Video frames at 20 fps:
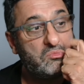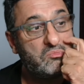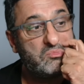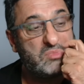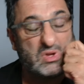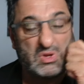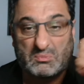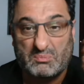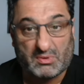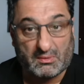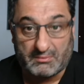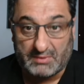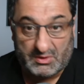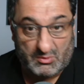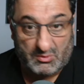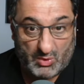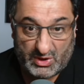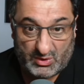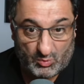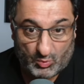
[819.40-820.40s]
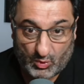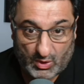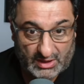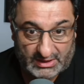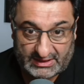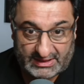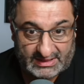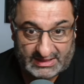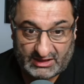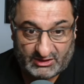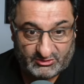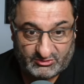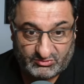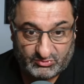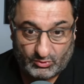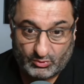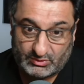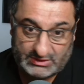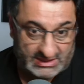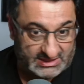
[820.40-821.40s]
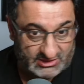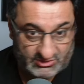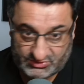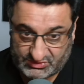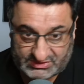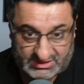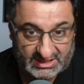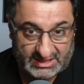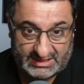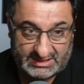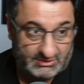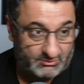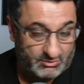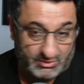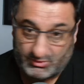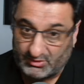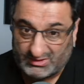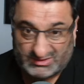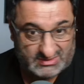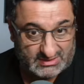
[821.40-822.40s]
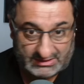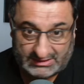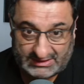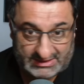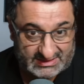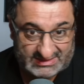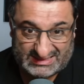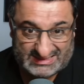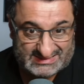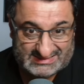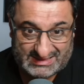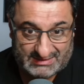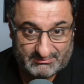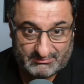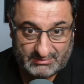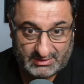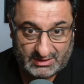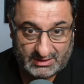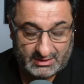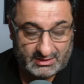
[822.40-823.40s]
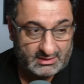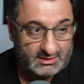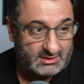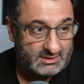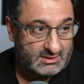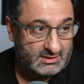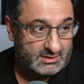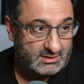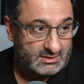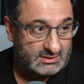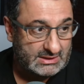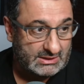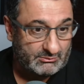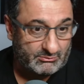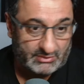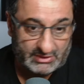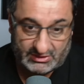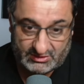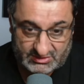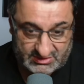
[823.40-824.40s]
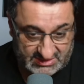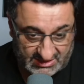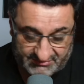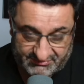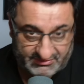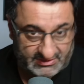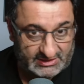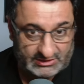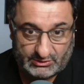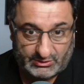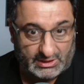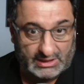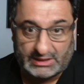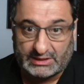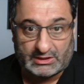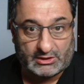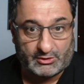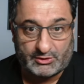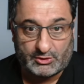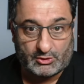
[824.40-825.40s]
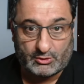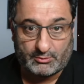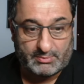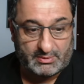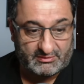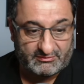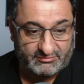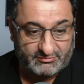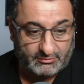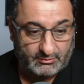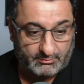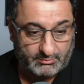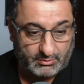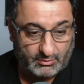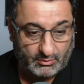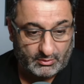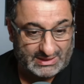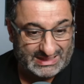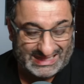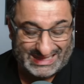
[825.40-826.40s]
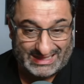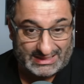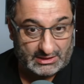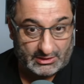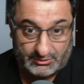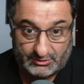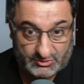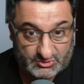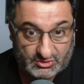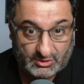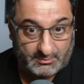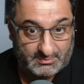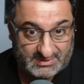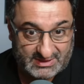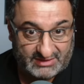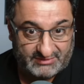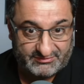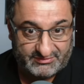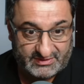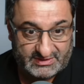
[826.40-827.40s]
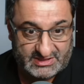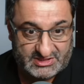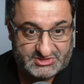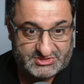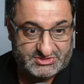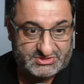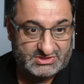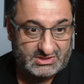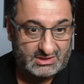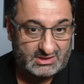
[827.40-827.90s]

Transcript: He'll probably win one in those four, then he'll stay. Then we're in suddenly in December. Then we're definitely looking at no European football, let alone a top 10 finish.